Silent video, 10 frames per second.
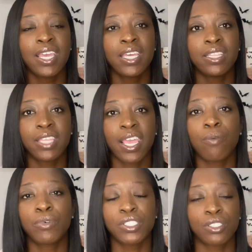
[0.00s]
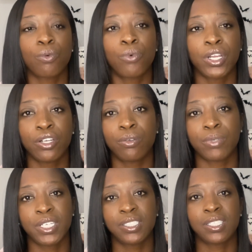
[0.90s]
that was one of the
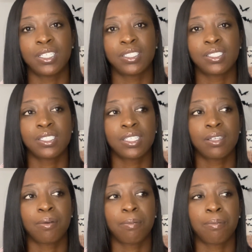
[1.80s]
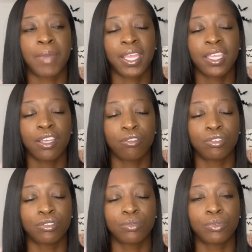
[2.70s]
reasons my
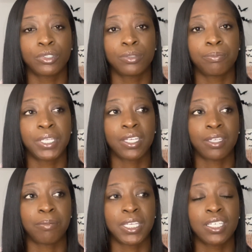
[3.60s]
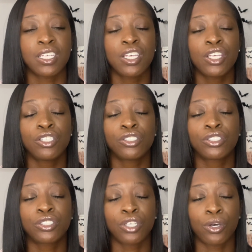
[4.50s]
candles was becoming
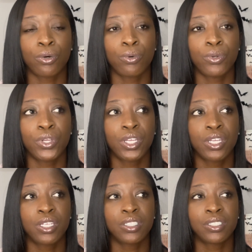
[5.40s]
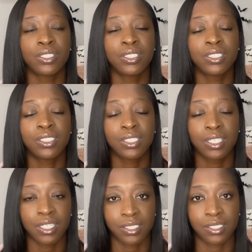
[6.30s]
so
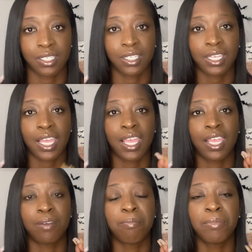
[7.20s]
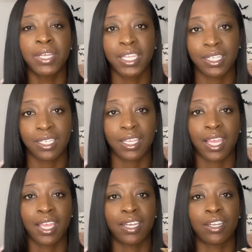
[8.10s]
disgusting and muddy
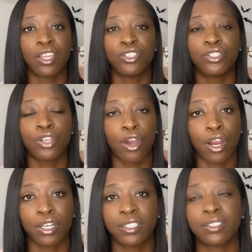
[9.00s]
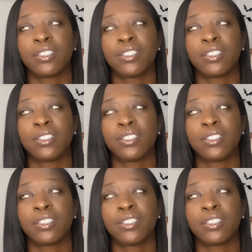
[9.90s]
and dark,